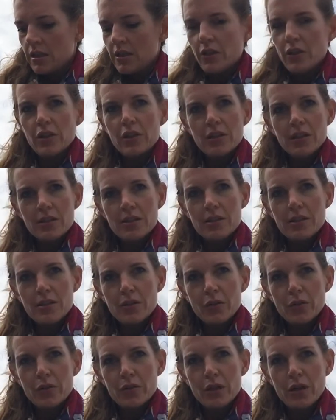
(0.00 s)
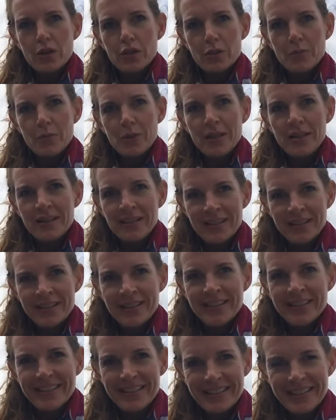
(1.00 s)
you'd consider going to hospital.
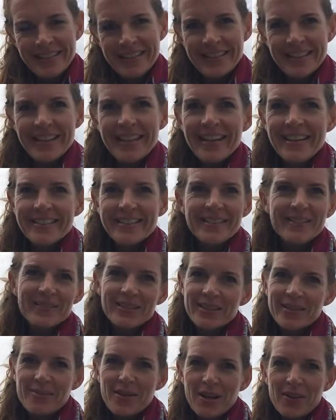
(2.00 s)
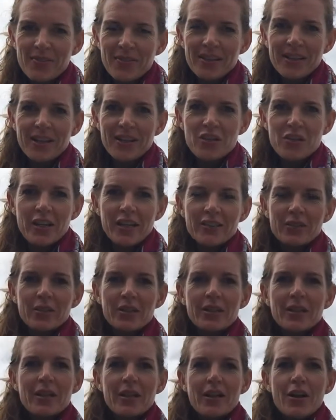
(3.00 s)
I don't think I'm hypochondriac
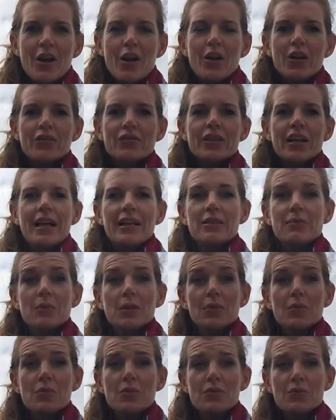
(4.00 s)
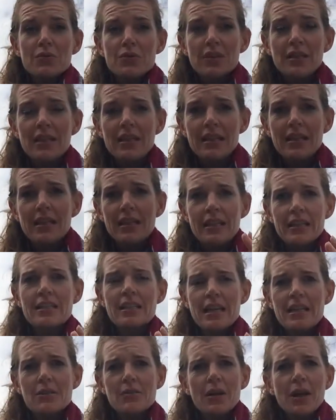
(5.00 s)
or overact, but it was really
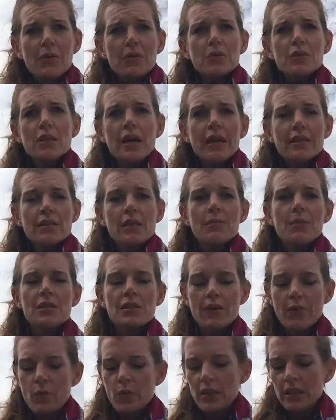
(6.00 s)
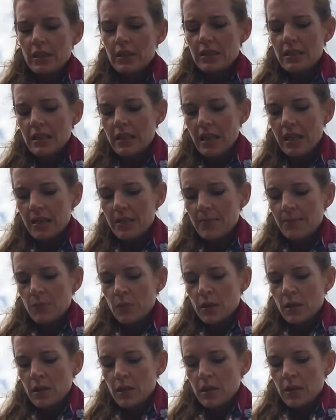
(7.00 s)
intense. I was asking myself, what is it? And
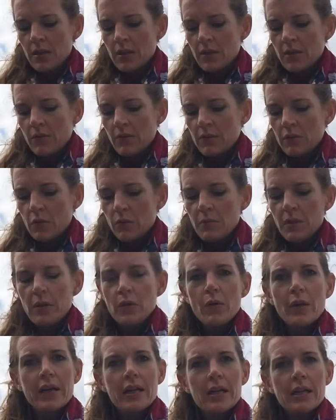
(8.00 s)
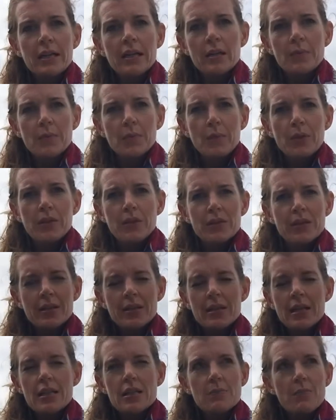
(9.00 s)
well, normally I'm quite clear, but when you're in
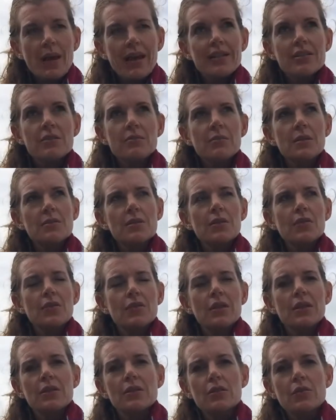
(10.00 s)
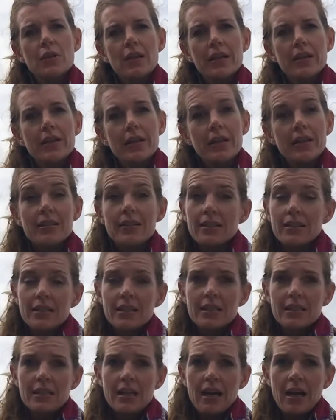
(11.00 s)
intense pain, sometimes you don't think so clearly, and at
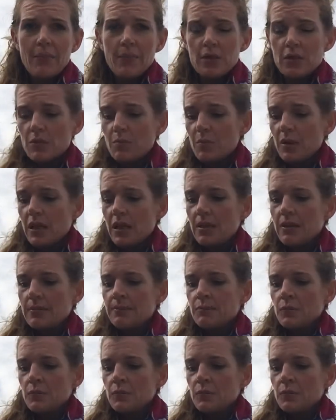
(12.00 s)
least that happened to me.